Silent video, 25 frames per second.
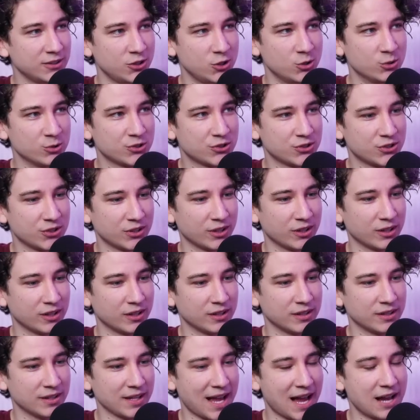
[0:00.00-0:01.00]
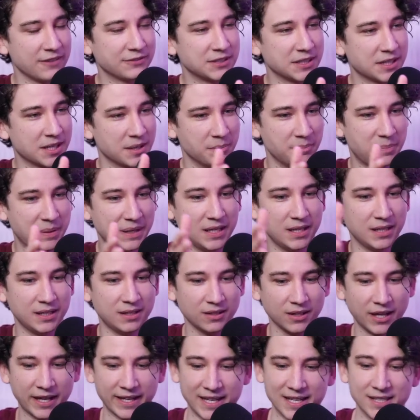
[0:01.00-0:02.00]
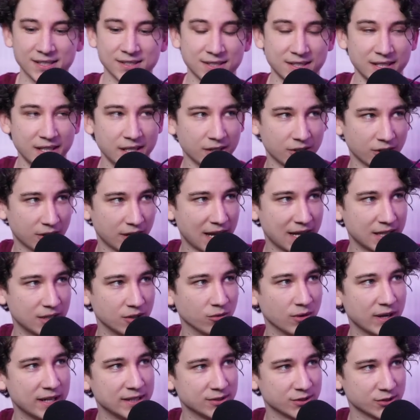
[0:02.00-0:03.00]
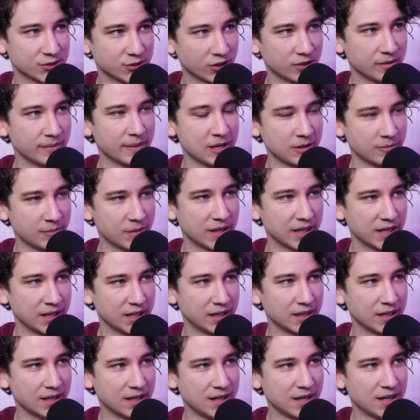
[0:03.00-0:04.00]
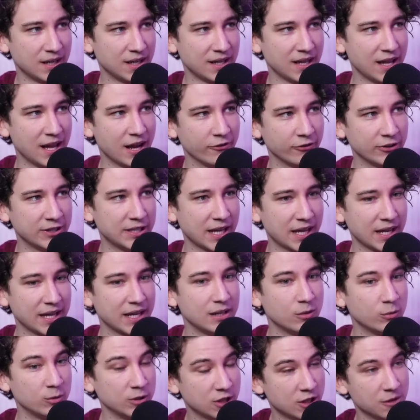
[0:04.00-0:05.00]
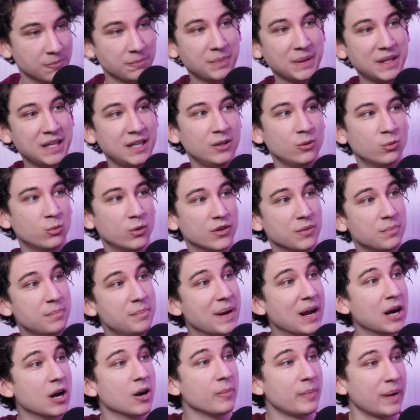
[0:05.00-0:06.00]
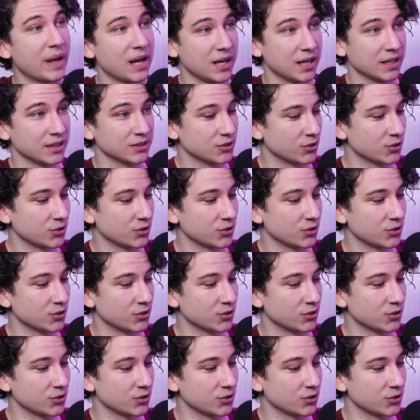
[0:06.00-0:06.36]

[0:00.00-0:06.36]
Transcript: used to have to compete. Like his theater had to raise a certain amount of money every day, and it would compete with bear baiting.